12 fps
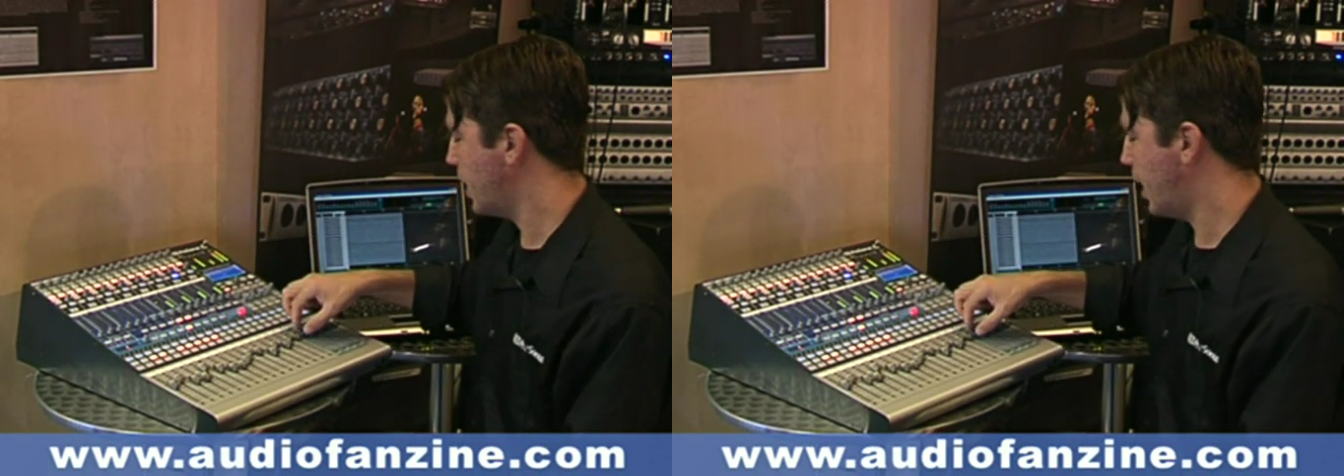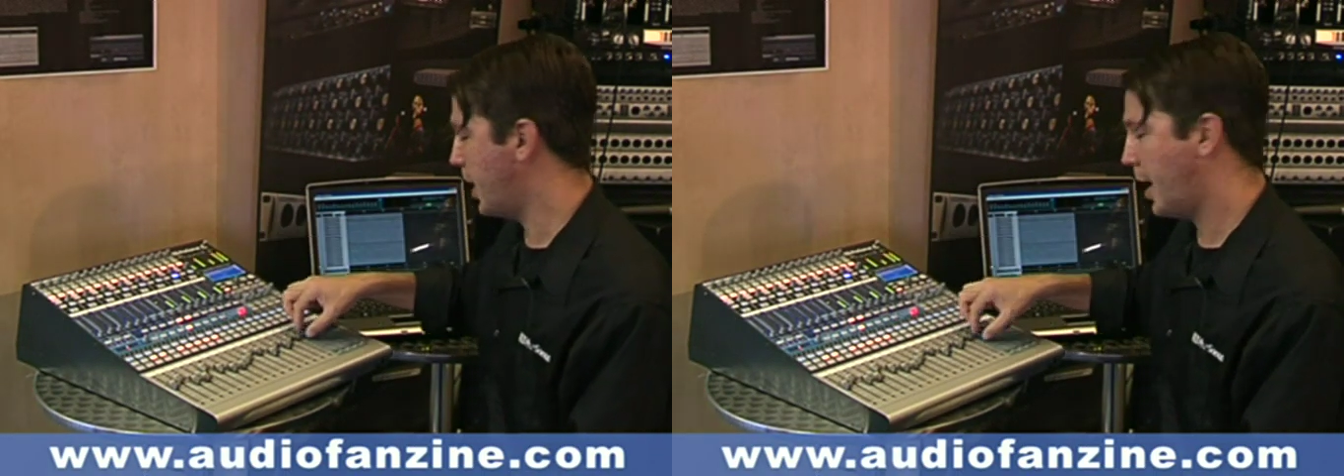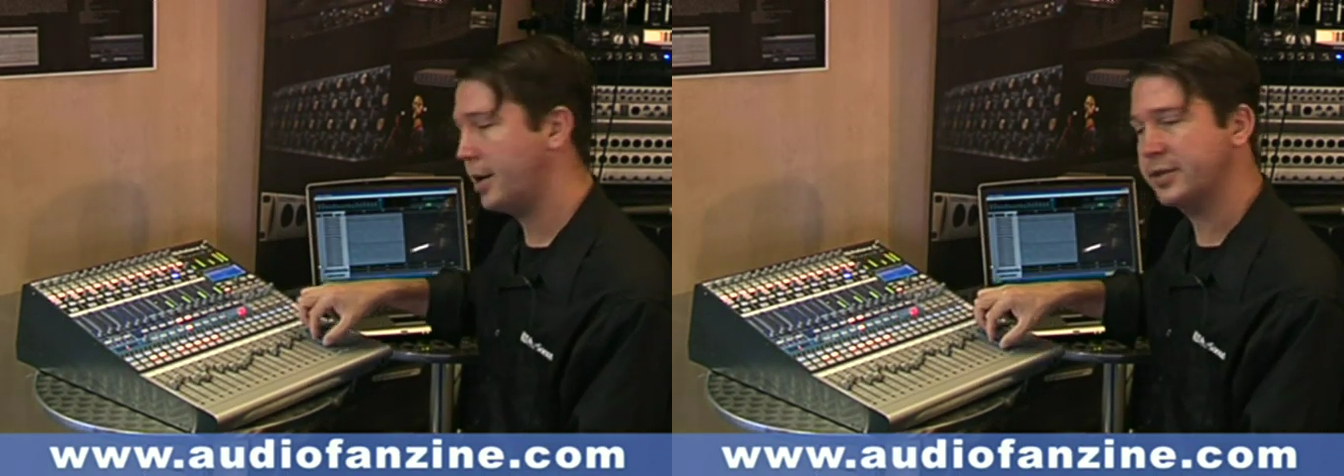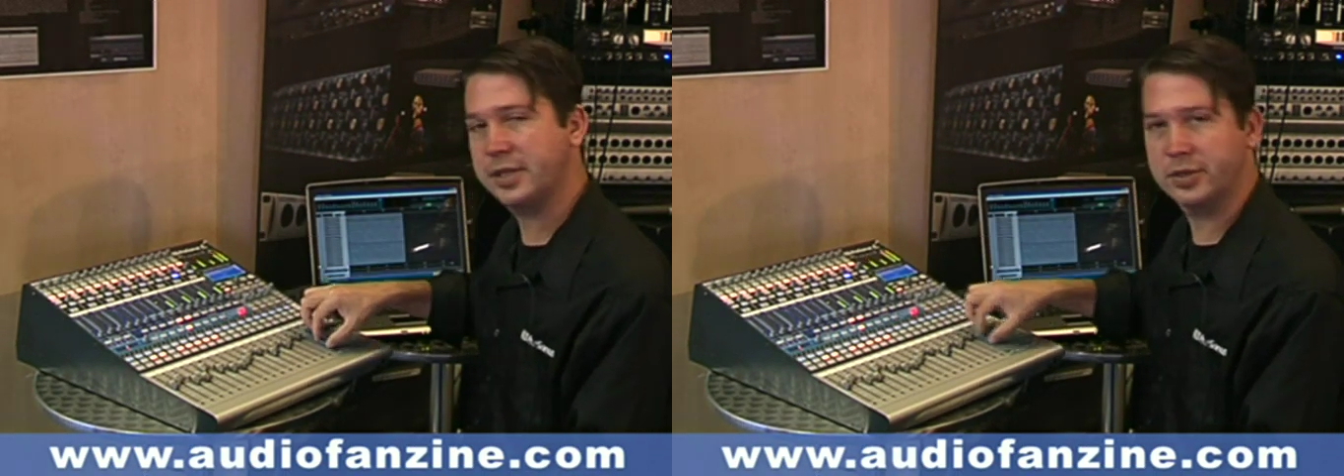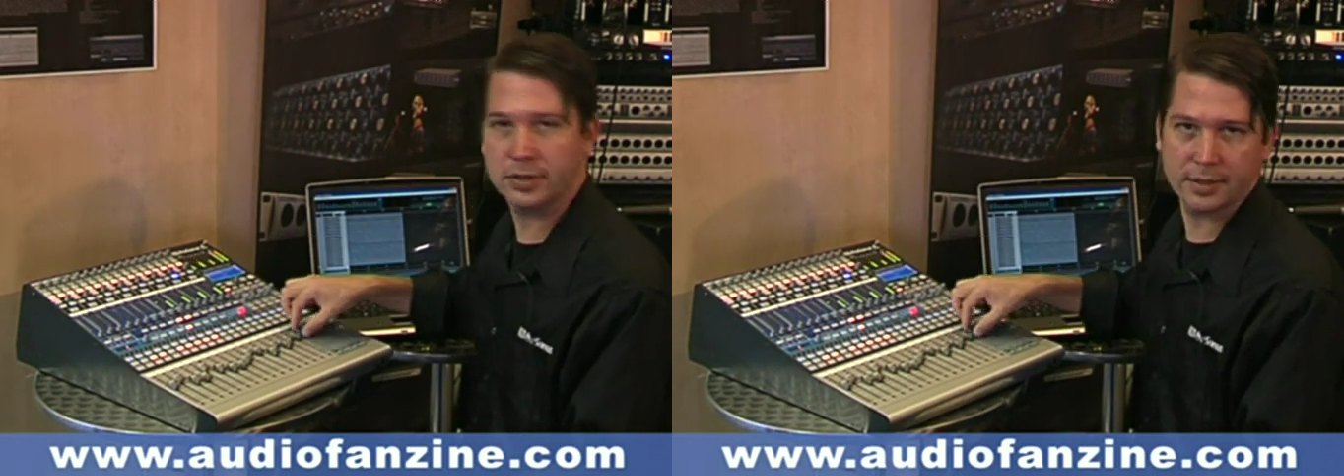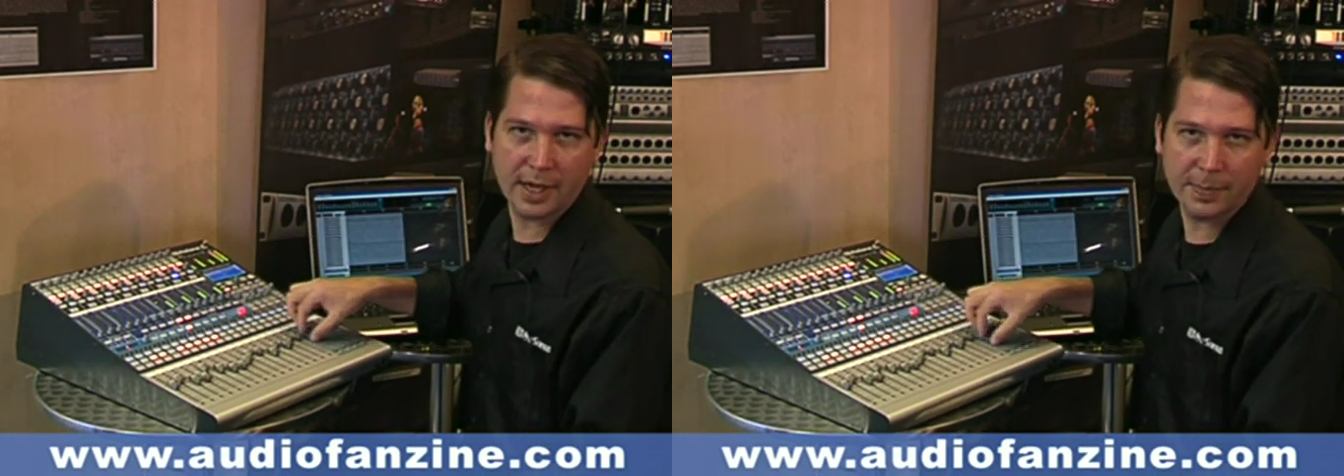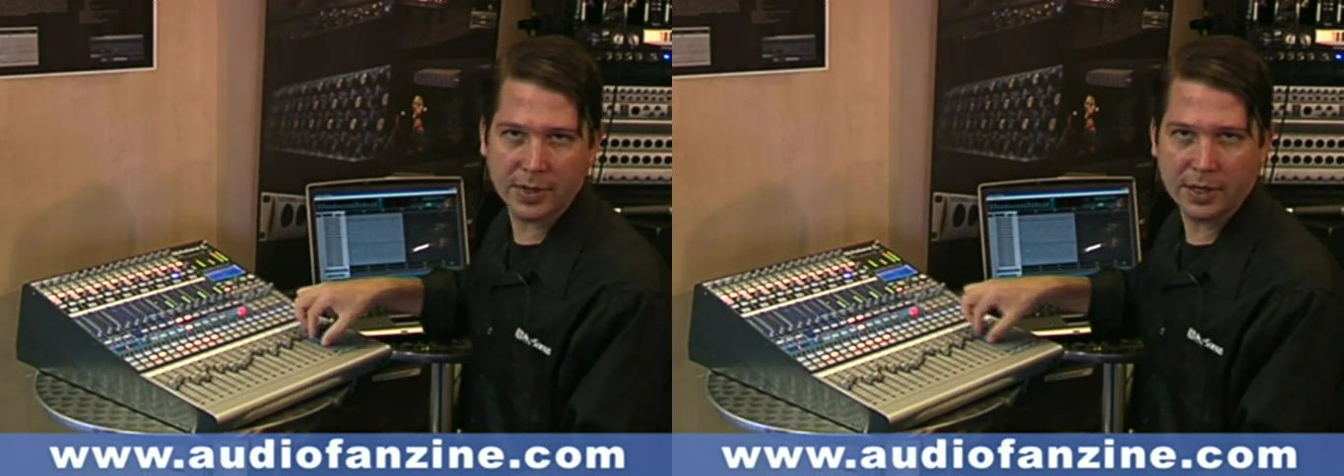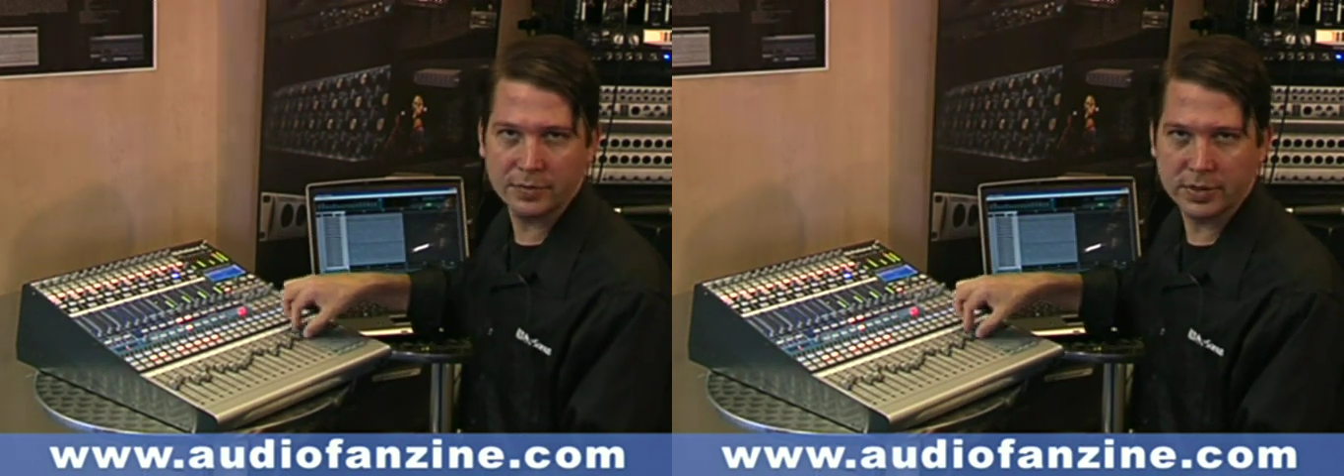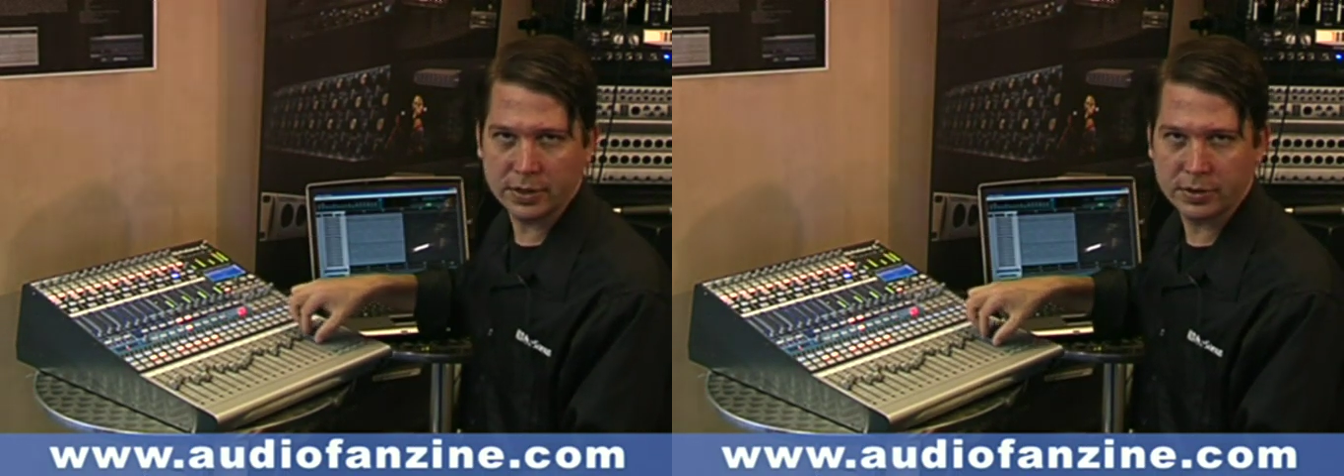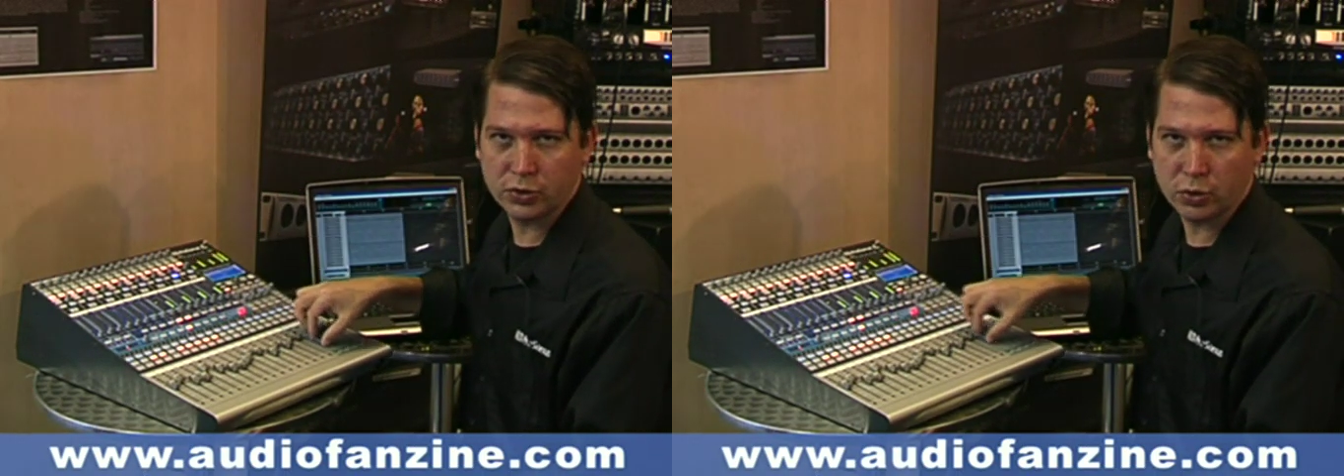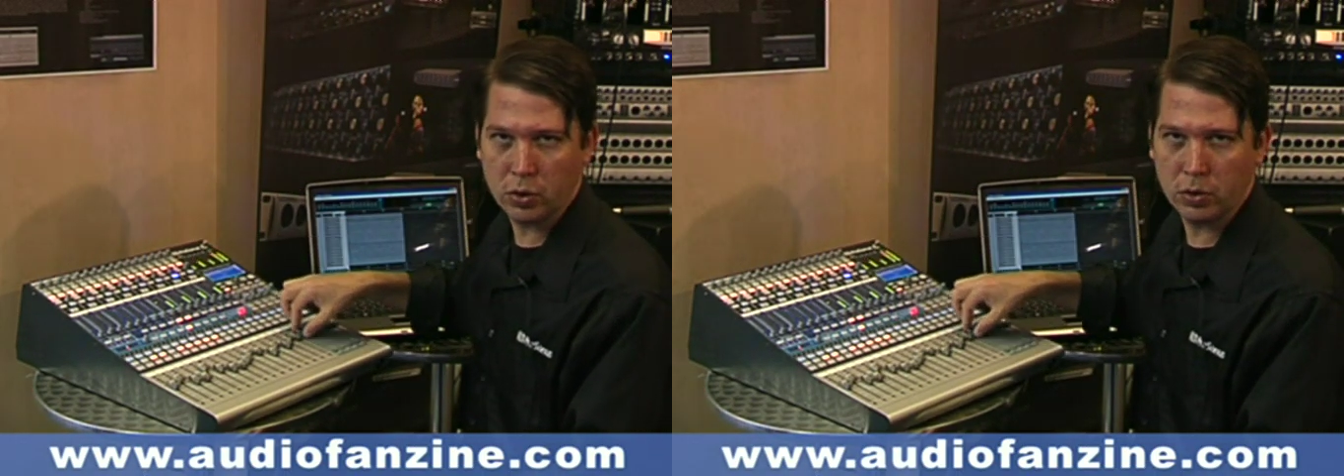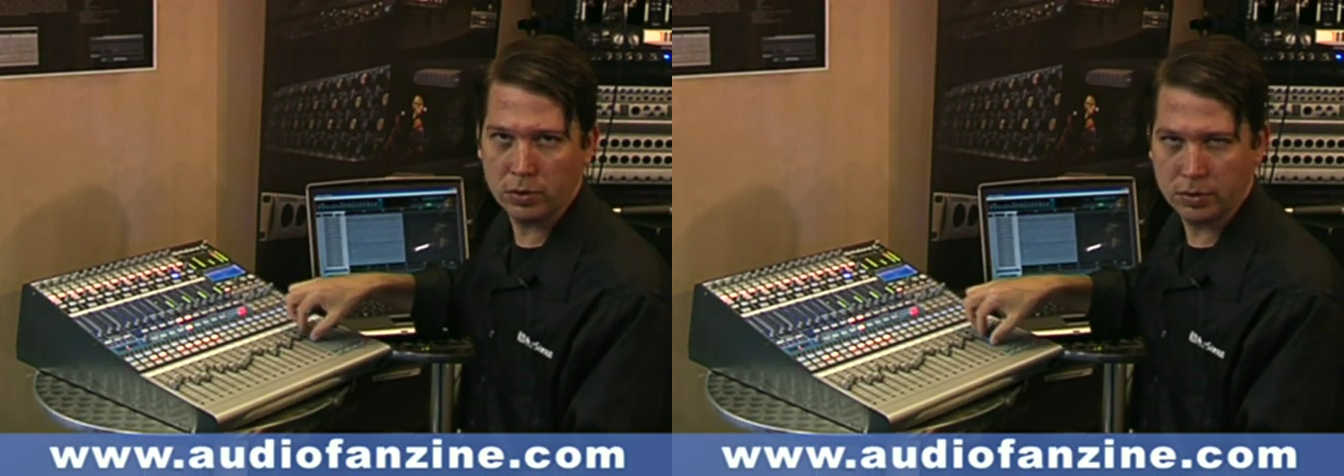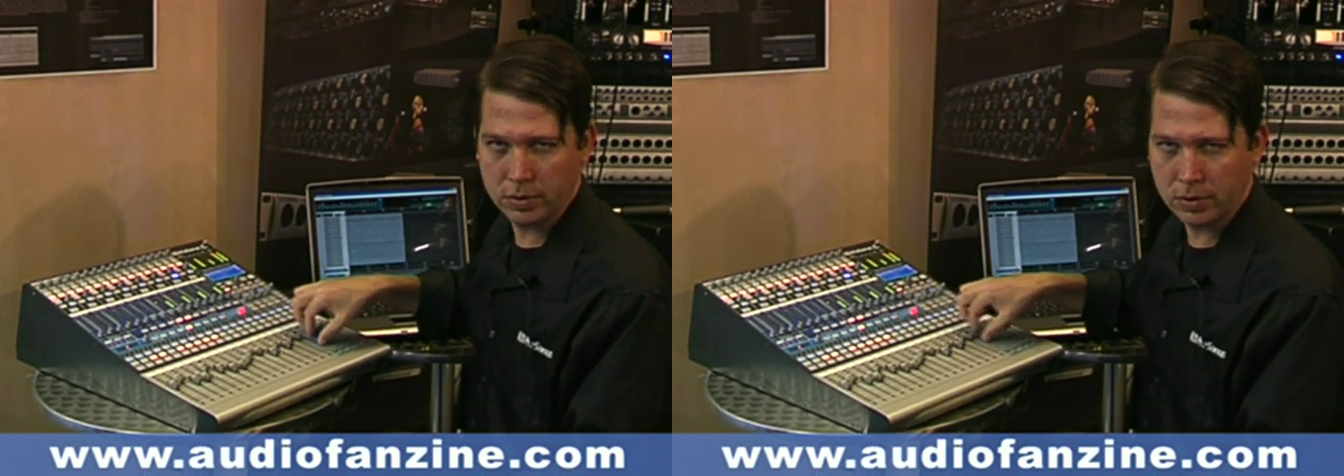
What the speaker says: and now essentially that becomes the control or